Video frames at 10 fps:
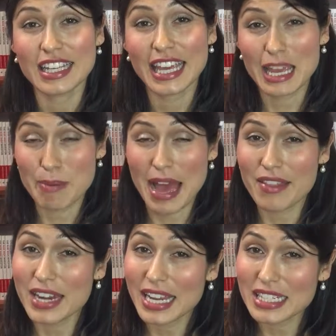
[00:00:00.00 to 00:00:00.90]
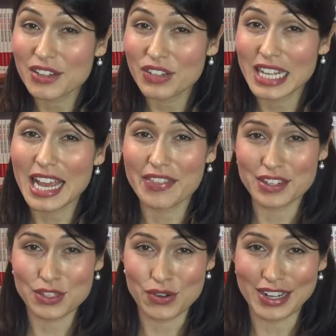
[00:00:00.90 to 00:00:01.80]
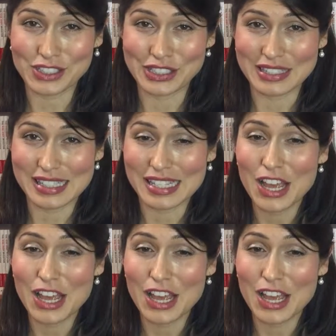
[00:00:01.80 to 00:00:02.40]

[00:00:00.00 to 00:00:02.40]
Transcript: Keep out the negativity and the distractions.